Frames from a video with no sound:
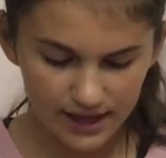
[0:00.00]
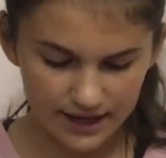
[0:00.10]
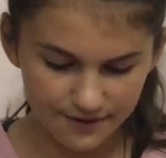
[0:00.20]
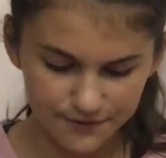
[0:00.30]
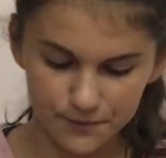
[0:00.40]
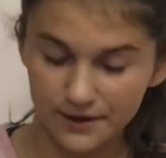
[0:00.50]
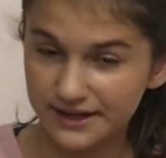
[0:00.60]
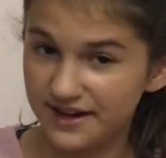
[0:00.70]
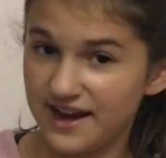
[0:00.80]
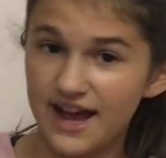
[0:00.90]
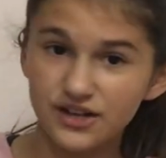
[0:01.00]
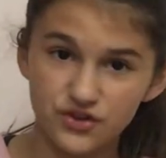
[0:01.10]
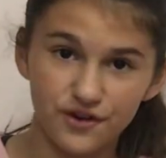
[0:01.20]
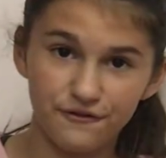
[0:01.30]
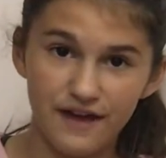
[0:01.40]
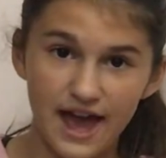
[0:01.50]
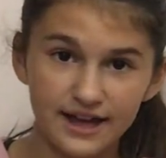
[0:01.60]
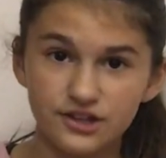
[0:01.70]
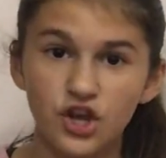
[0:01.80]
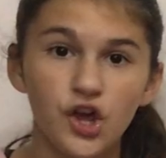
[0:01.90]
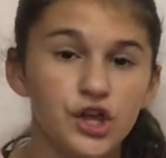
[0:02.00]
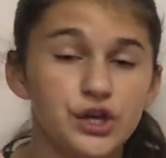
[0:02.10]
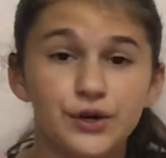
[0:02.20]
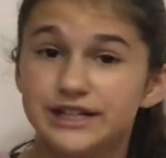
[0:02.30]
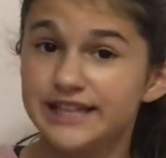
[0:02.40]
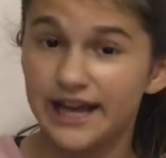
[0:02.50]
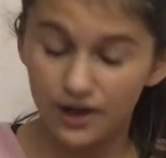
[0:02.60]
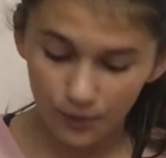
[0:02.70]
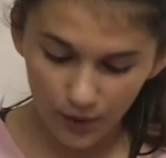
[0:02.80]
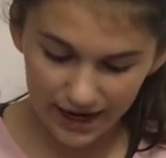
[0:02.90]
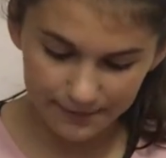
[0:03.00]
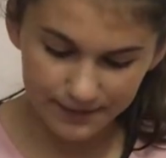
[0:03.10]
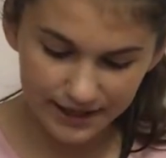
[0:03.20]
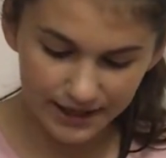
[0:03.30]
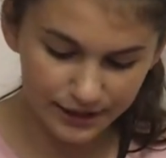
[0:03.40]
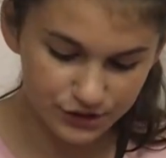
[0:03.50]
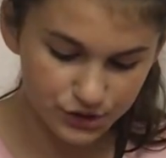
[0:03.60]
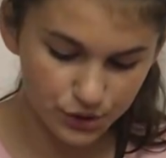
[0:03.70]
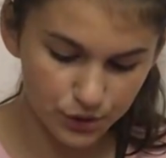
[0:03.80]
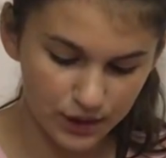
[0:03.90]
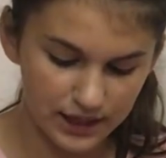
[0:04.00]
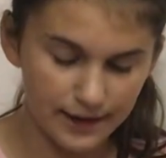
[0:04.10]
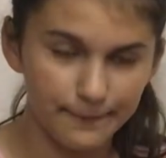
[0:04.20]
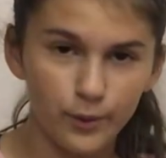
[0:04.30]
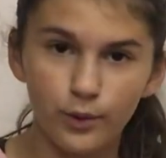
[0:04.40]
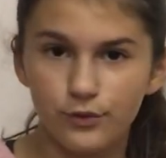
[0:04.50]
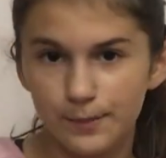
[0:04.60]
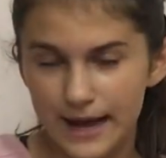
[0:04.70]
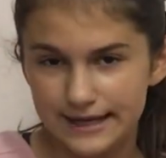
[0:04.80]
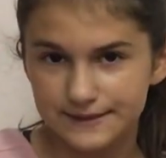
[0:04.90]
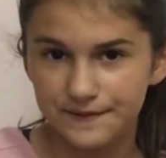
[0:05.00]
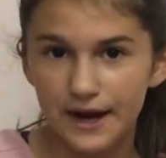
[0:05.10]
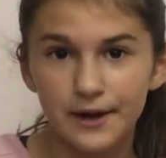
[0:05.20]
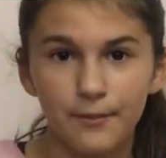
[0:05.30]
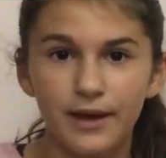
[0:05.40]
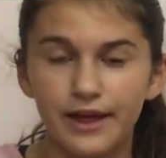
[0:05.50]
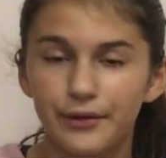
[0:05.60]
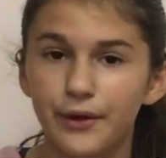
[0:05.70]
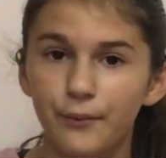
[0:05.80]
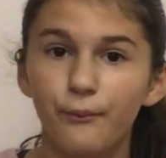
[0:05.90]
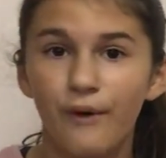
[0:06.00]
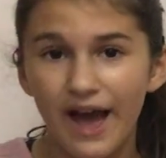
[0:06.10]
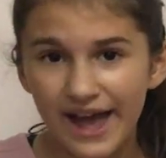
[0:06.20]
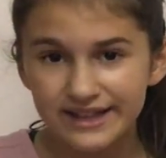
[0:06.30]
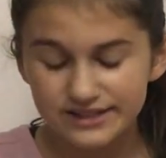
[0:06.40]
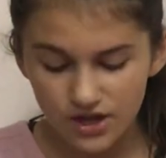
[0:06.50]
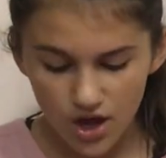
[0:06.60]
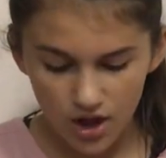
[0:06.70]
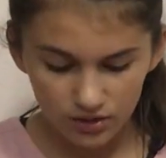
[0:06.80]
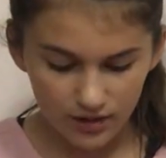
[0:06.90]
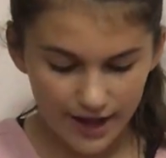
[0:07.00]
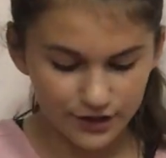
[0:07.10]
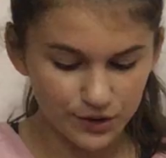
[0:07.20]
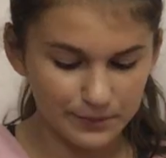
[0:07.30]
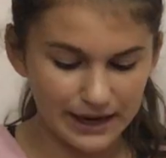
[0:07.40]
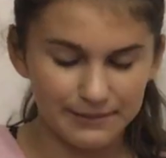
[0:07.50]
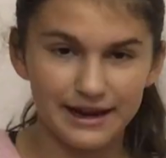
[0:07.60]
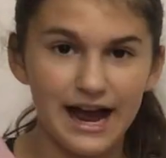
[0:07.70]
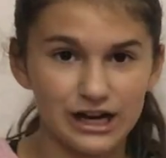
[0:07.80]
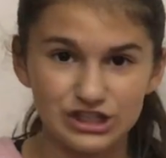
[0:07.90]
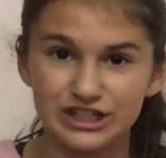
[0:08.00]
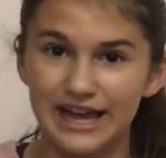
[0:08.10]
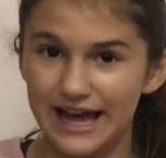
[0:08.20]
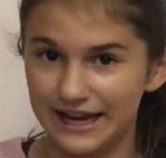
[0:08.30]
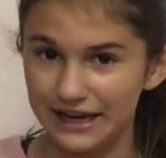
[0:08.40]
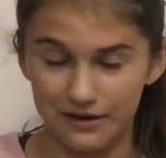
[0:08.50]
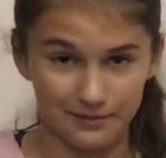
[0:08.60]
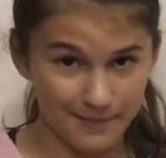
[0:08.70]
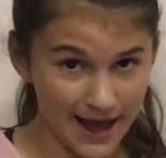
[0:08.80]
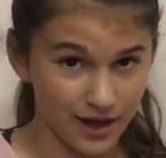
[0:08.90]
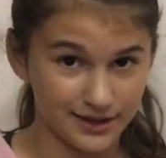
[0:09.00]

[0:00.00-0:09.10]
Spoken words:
And if you wanted an extra effect, you could take a wipey to the nipple of your pacifier and make it look wet, like your baby actually had it in their mouth.